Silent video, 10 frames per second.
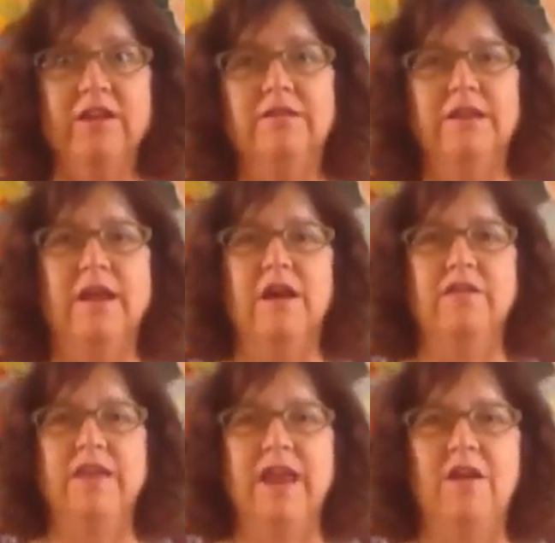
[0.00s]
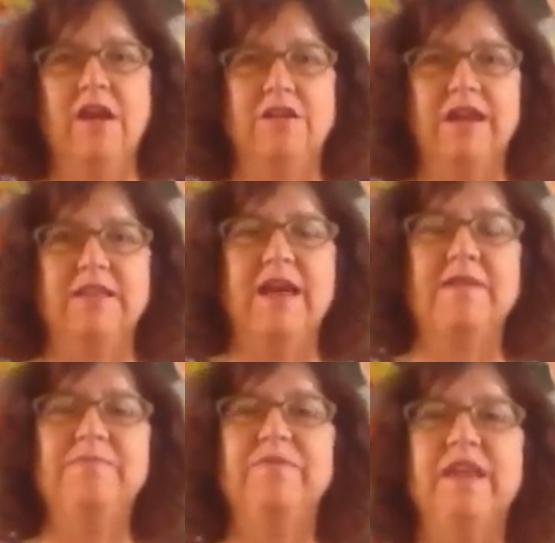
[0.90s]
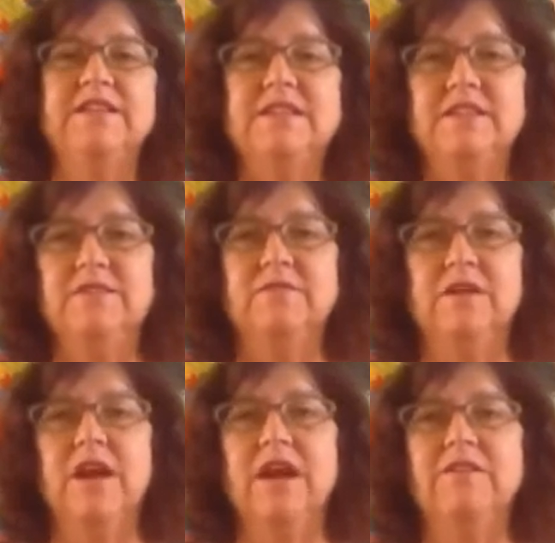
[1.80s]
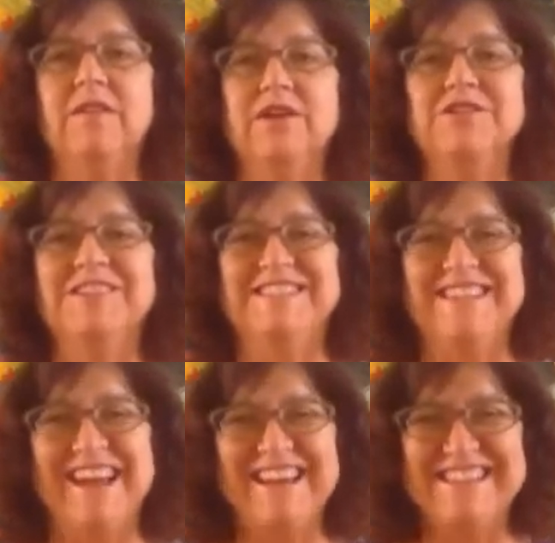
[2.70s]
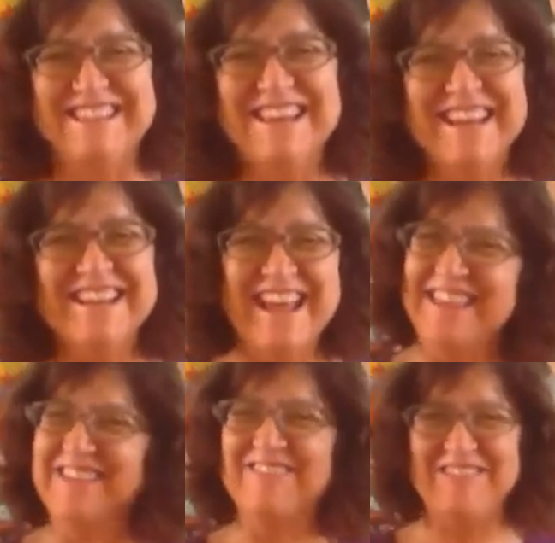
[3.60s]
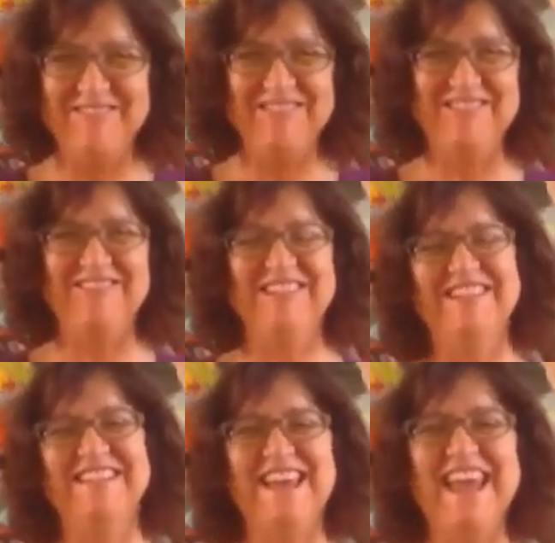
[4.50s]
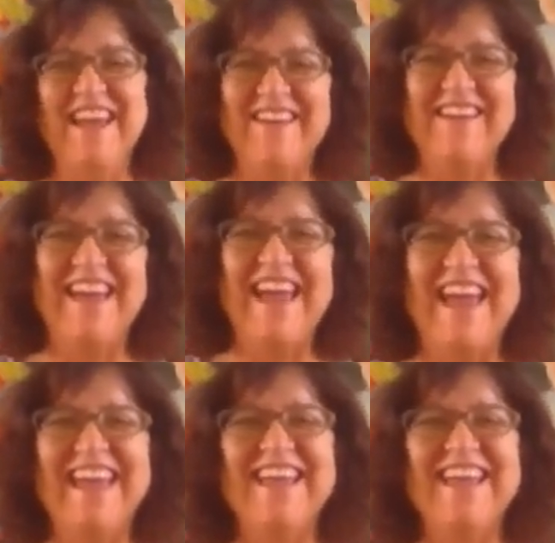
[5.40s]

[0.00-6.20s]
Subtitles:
you let all the air out like that. That's a different kind of exercise, not the one we're doing today, okay?